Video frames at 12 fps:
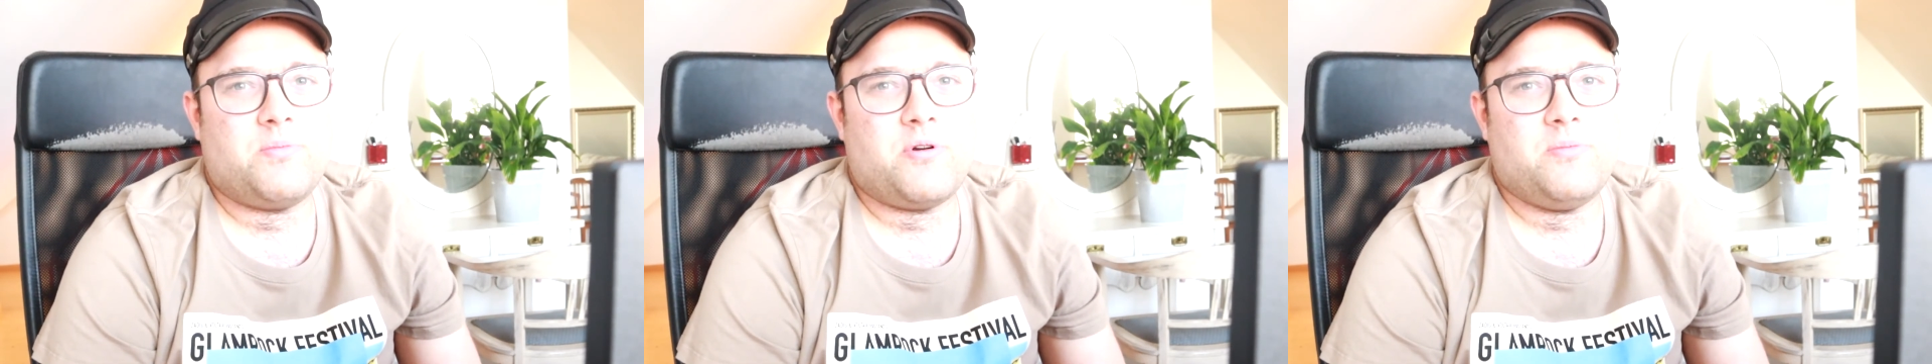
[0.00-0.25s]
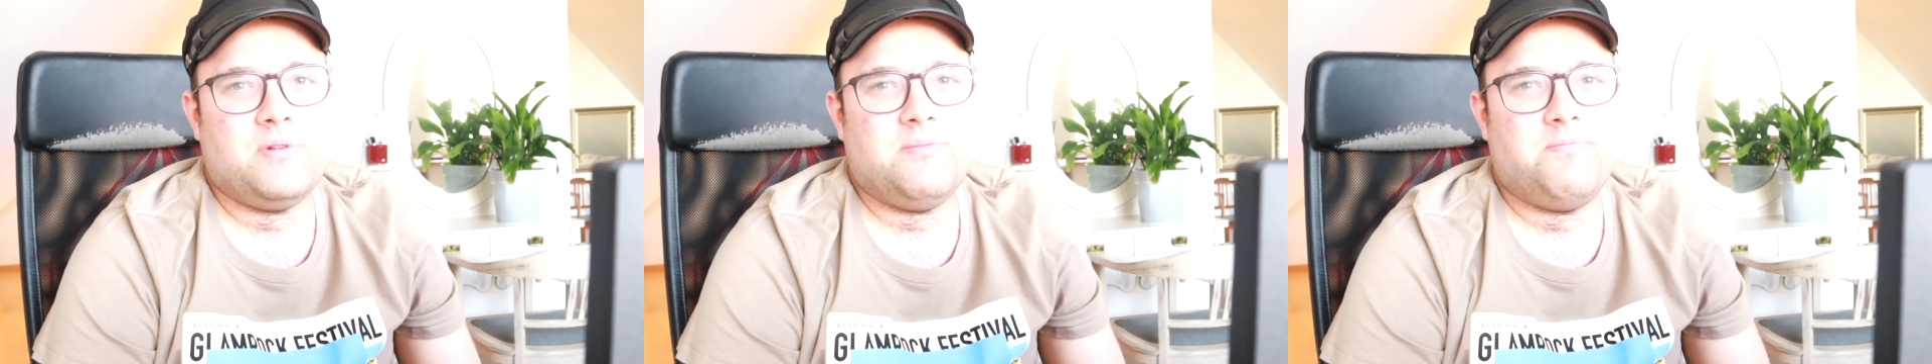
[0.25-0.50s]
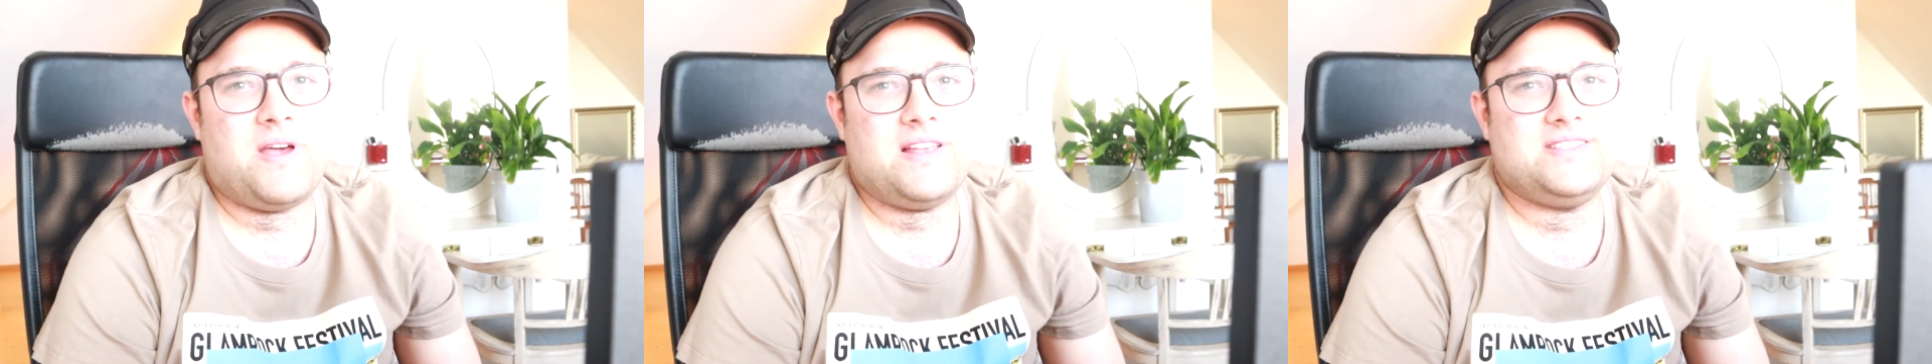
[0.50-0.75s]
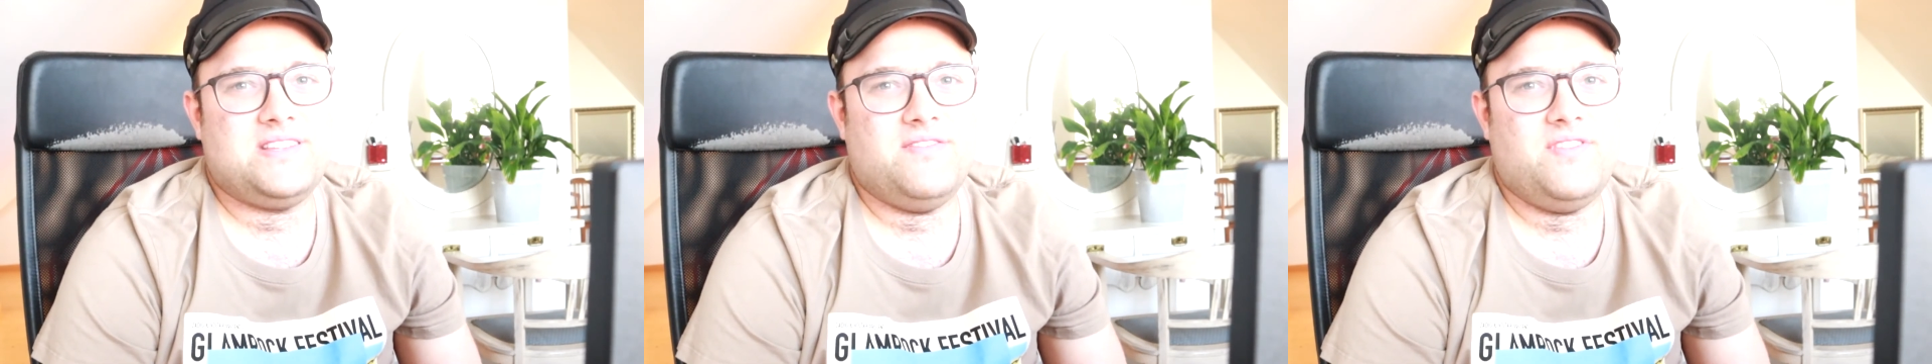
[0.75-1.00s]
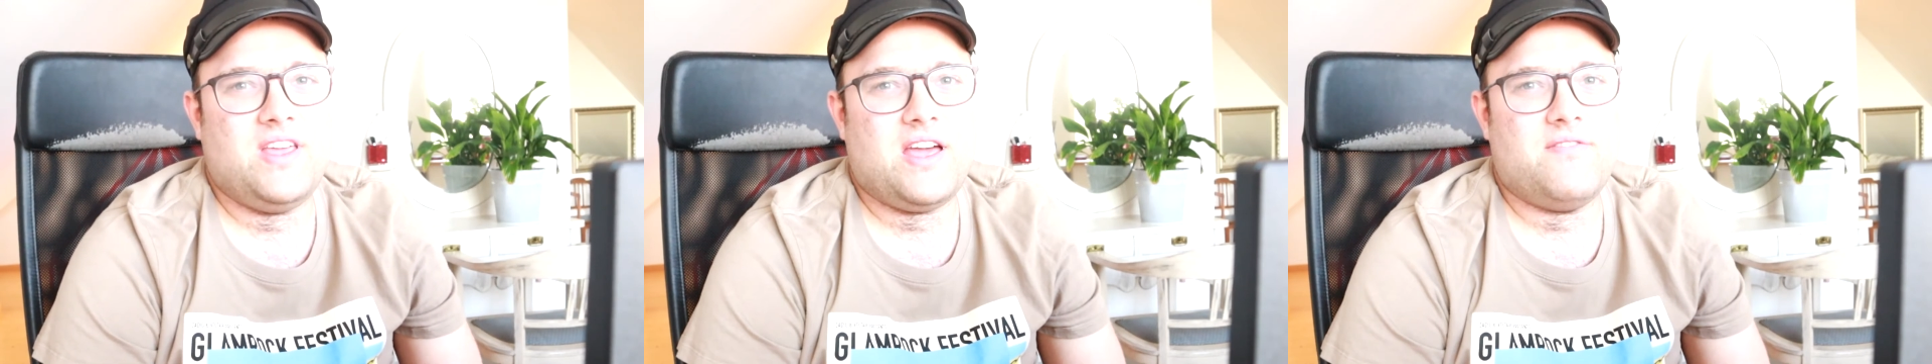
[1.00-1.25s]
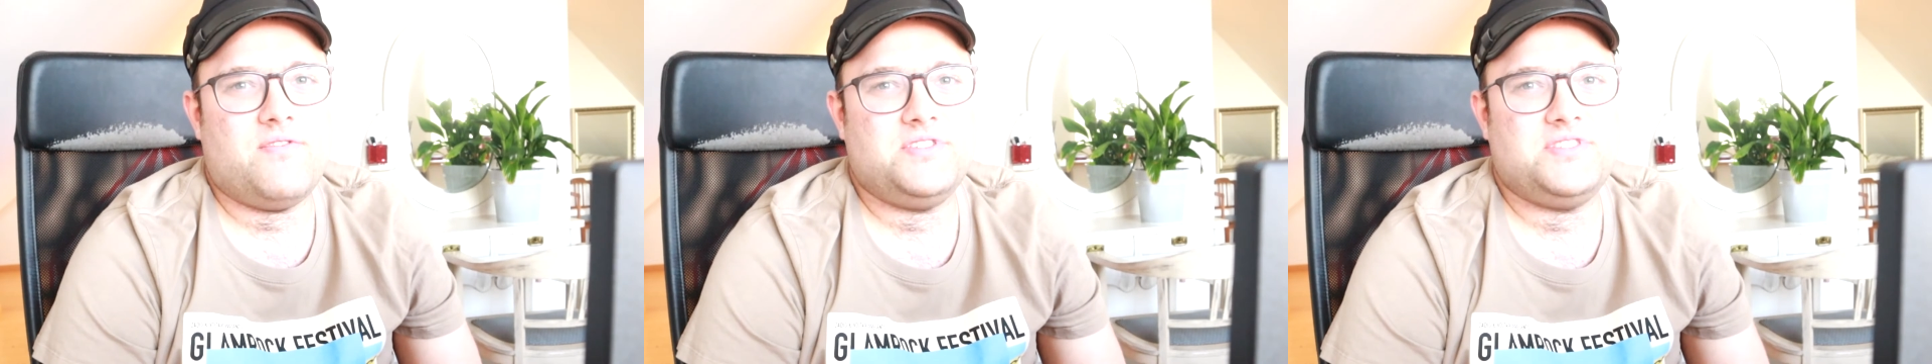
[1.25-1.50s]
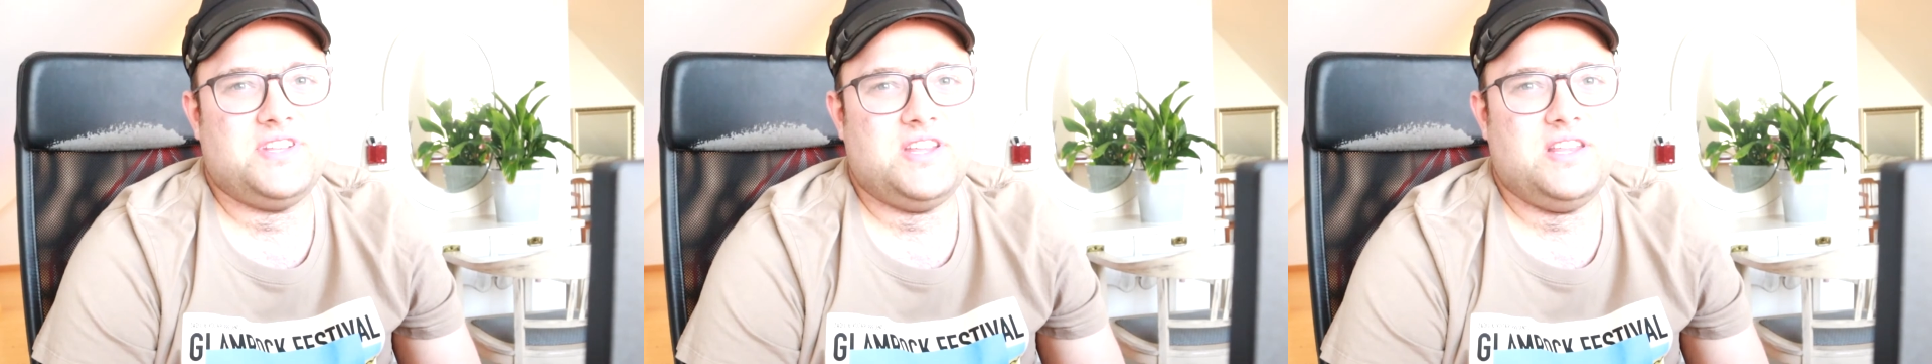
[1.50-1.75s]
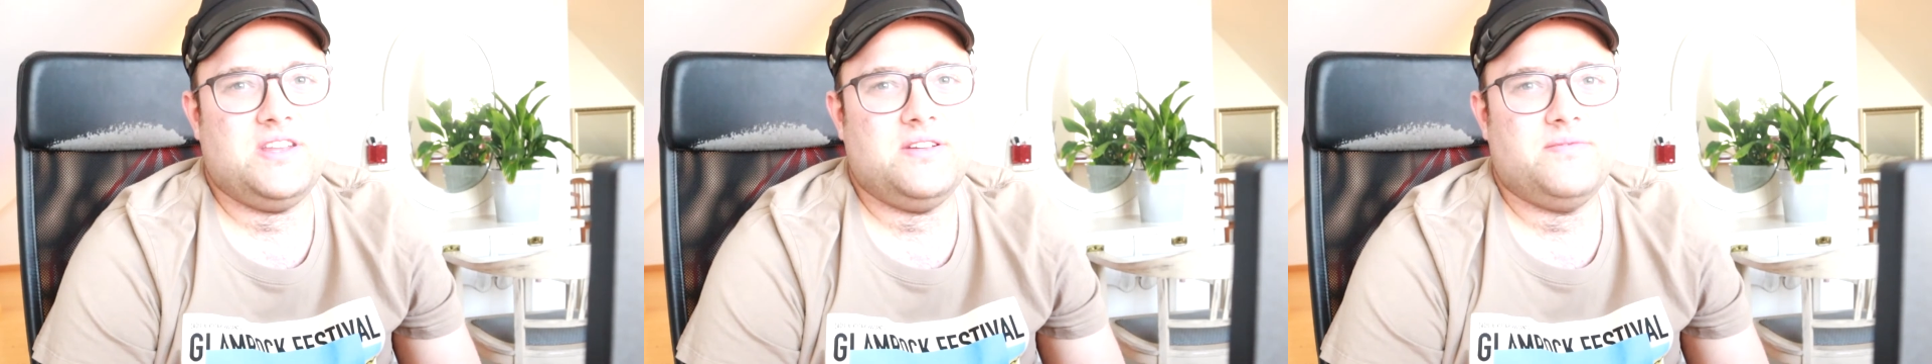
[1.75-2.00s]
probably the best TV I ever
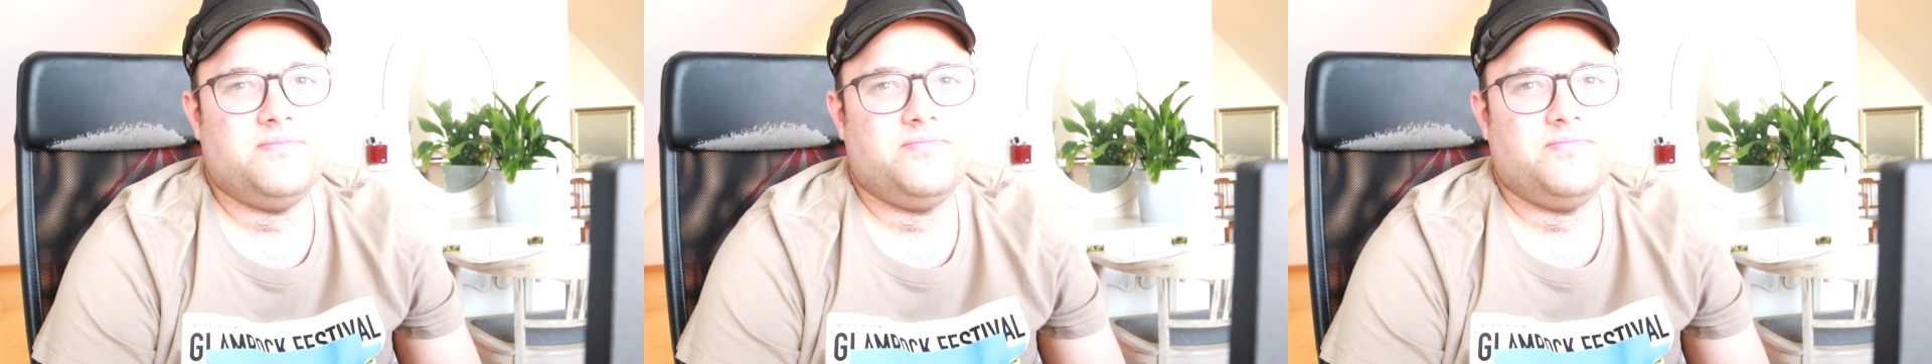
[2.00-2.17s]
seen.